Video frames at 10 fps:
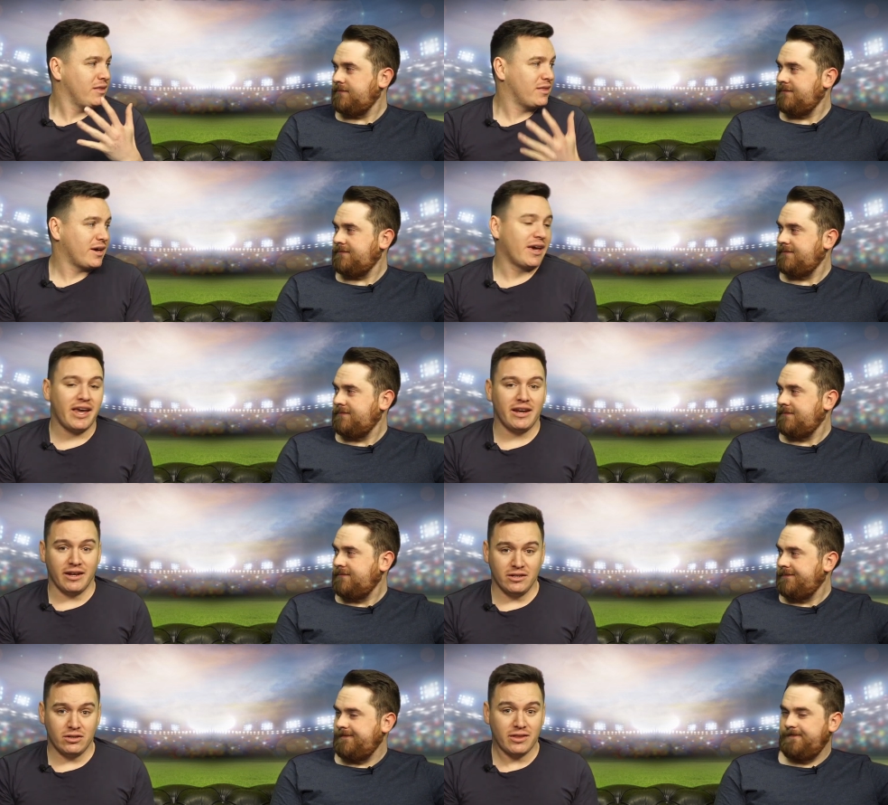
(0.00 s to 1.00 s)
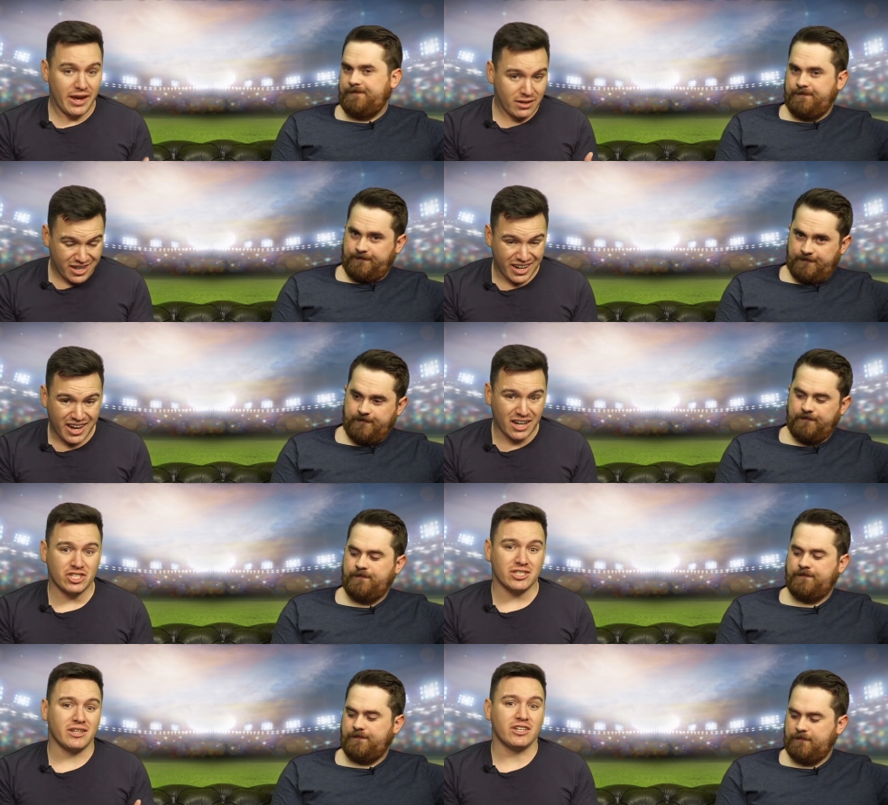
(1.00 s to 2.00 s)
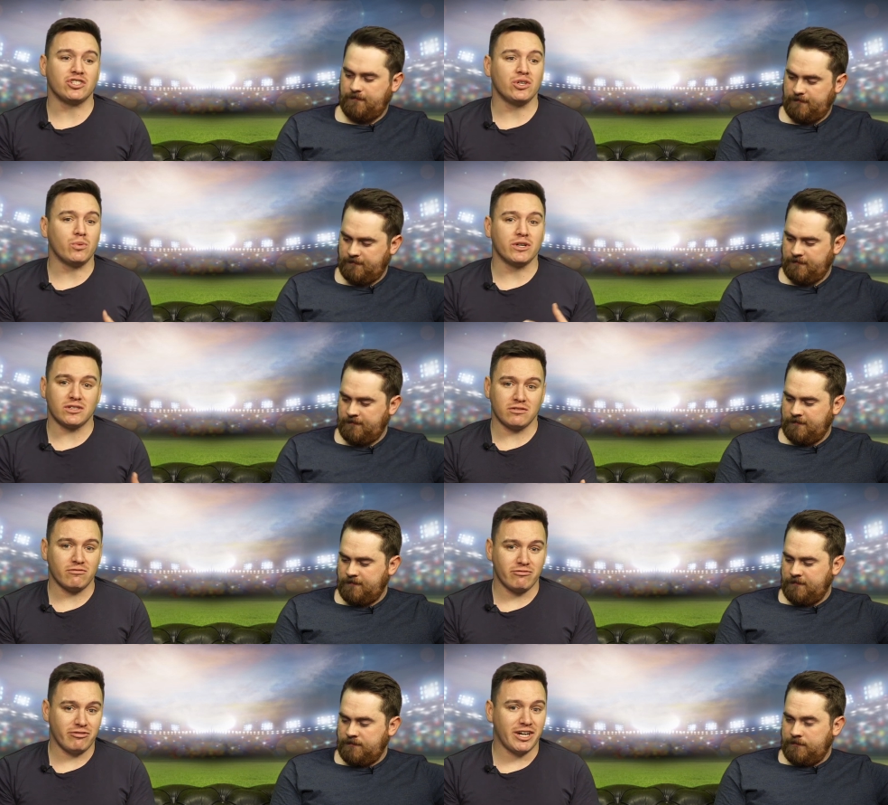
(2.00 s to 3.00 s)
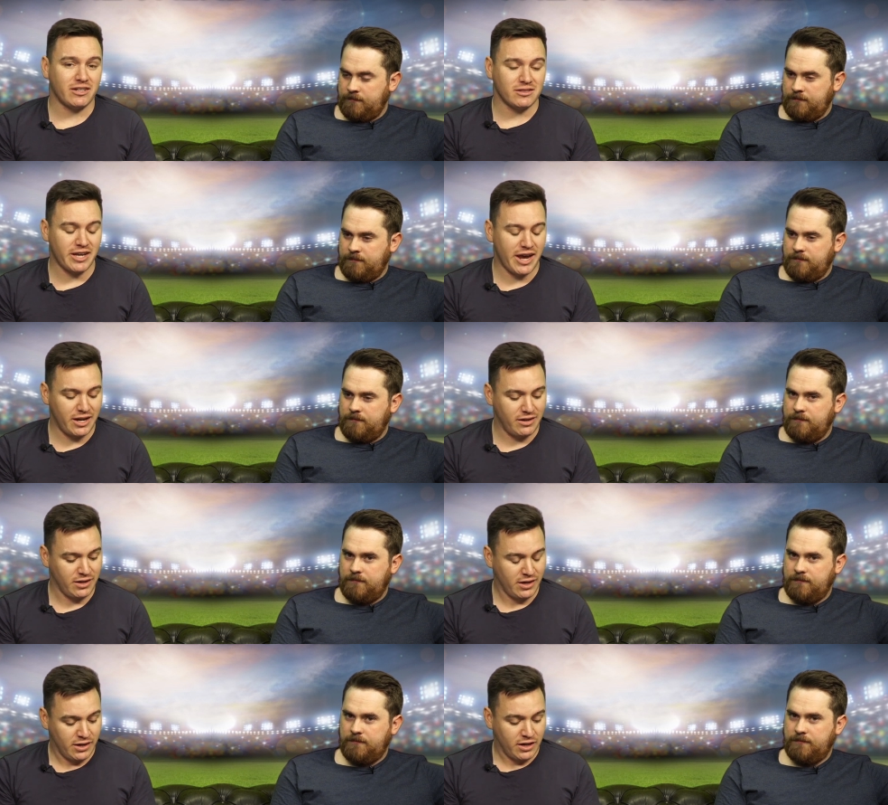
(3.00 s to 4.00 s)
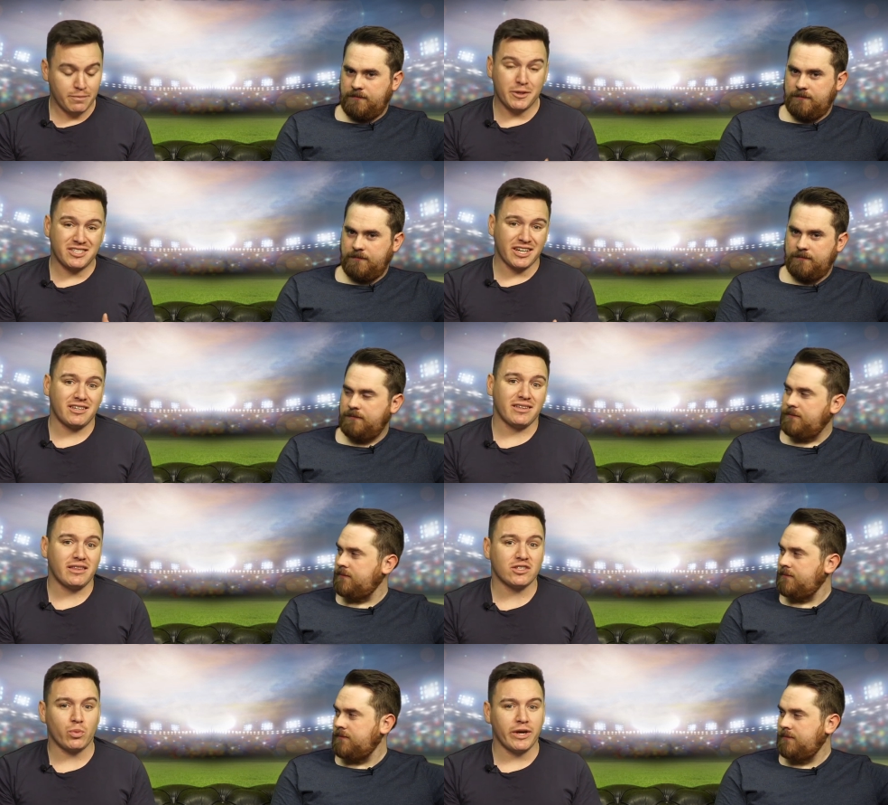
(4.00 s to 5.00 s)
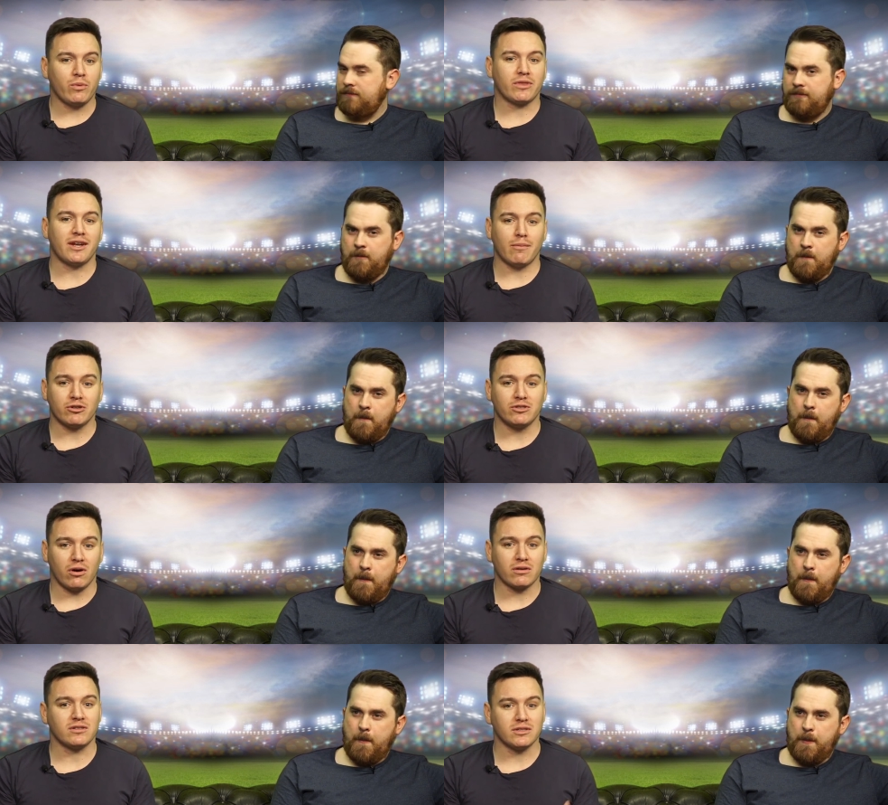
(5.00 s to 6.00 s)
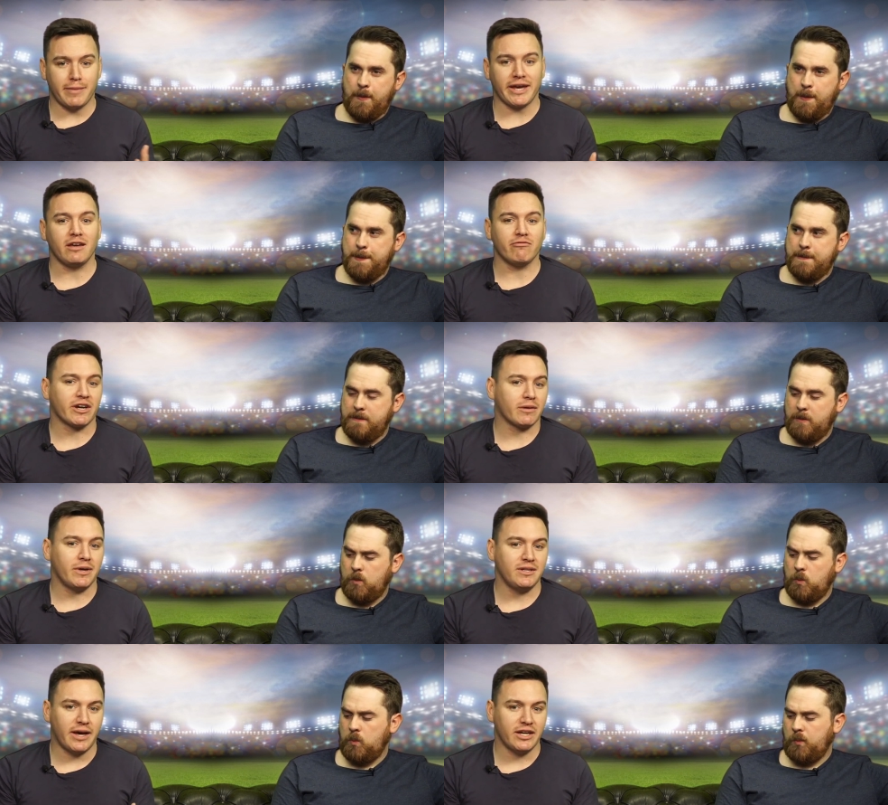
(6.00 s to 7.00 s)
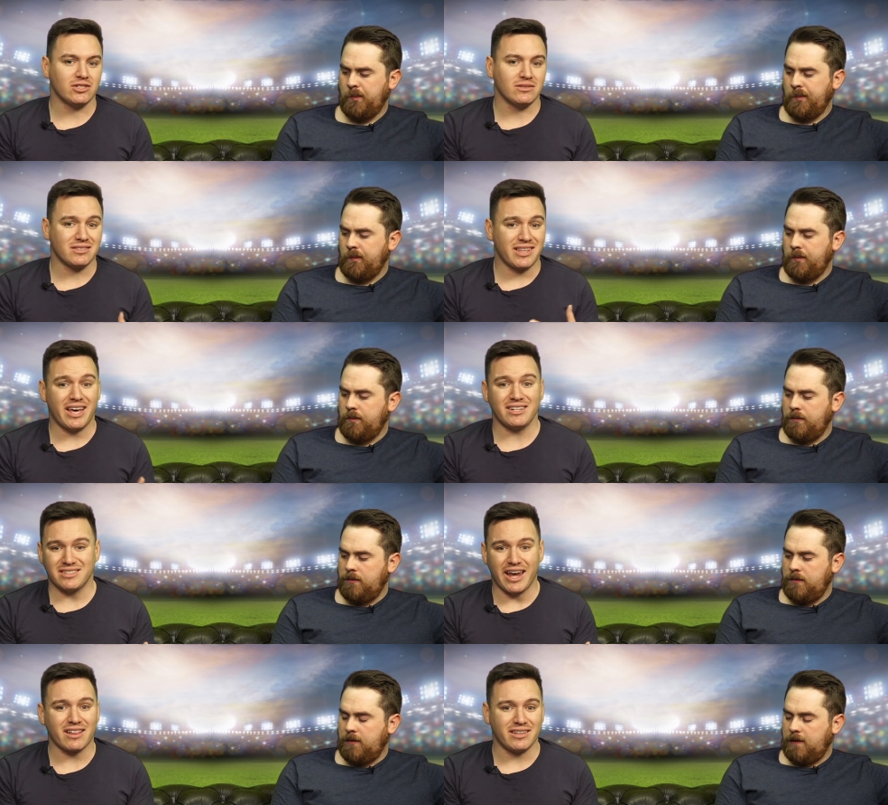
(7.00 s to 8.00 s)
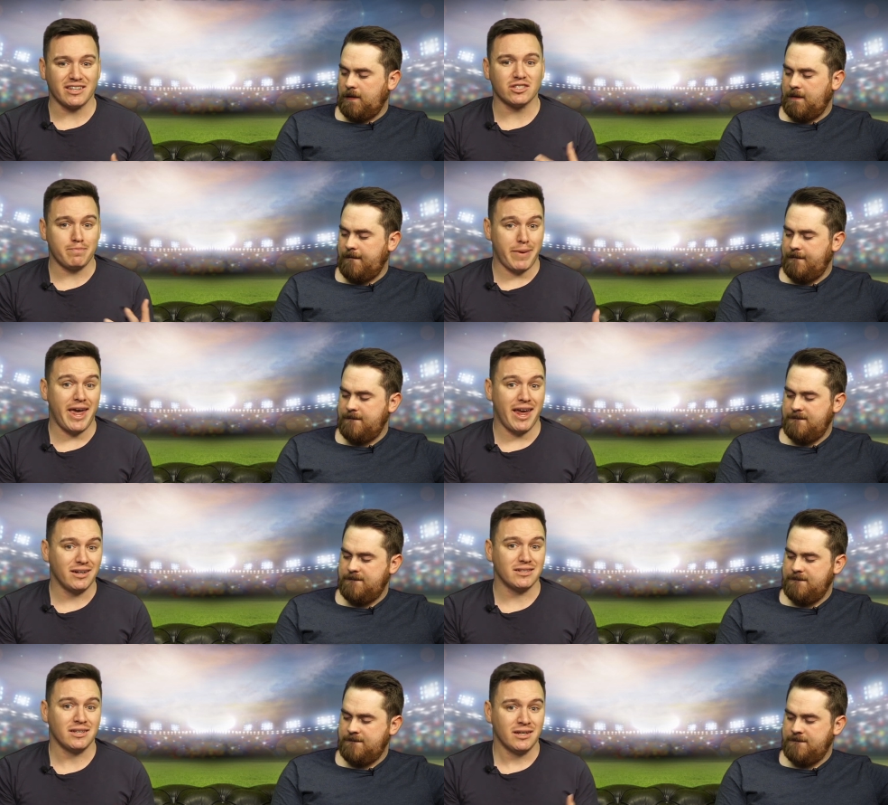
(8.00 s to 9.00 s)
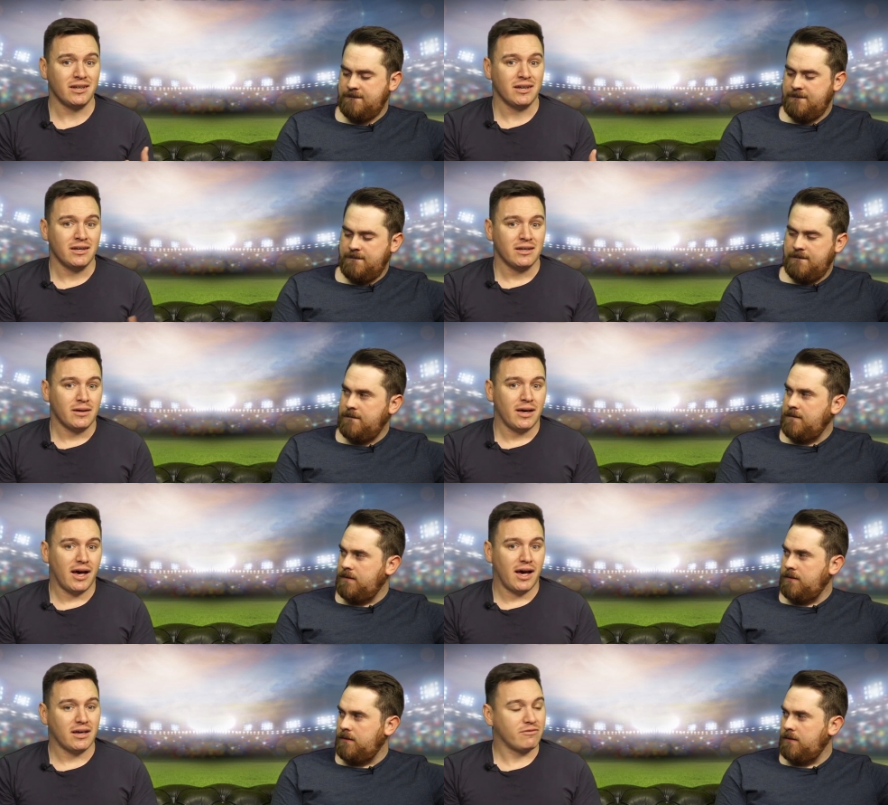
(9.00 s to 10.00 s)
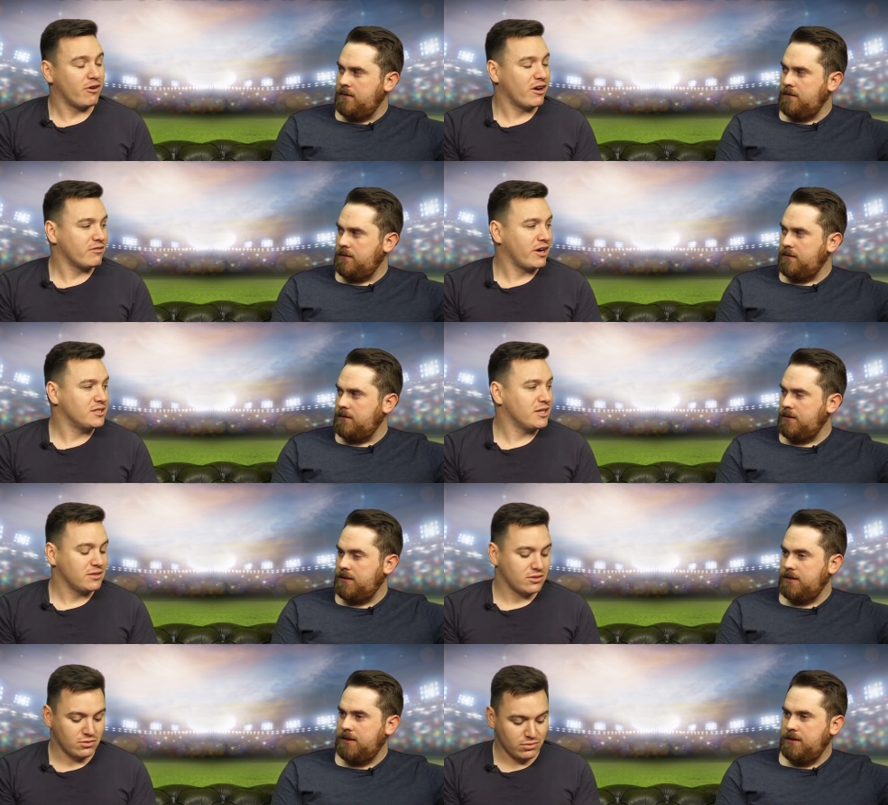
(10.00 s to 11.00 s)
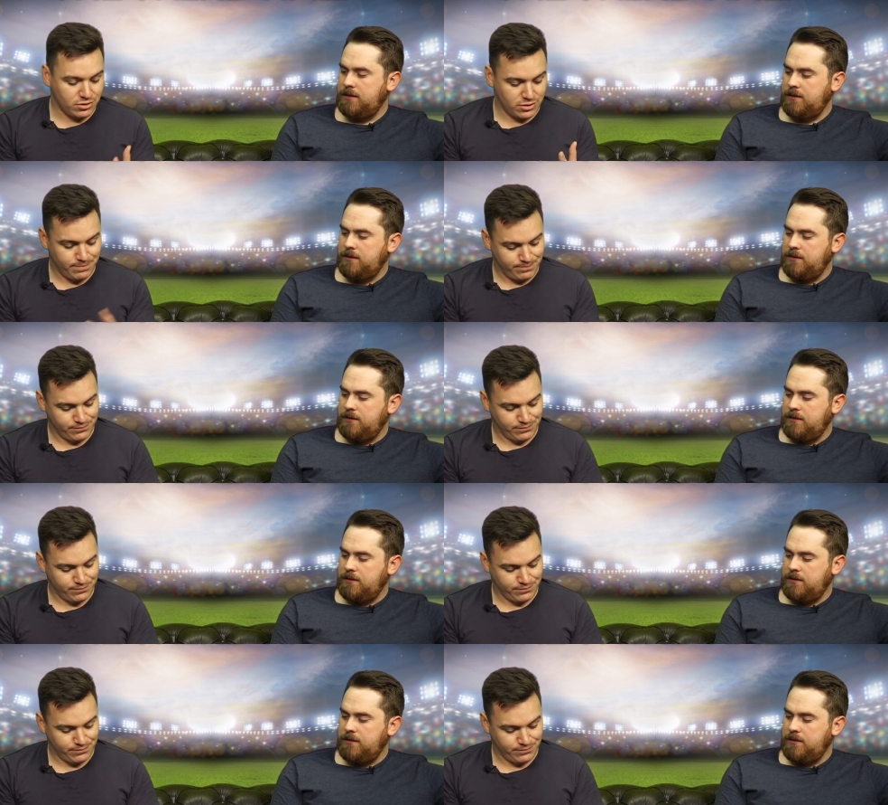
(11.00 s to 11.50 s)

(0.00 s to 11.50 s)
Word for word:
Speaker 1: the head and the concussion issue, which reared its head particularly this week with a number of doctors making recommendations that tackling is banned uh, for under eighteen schools.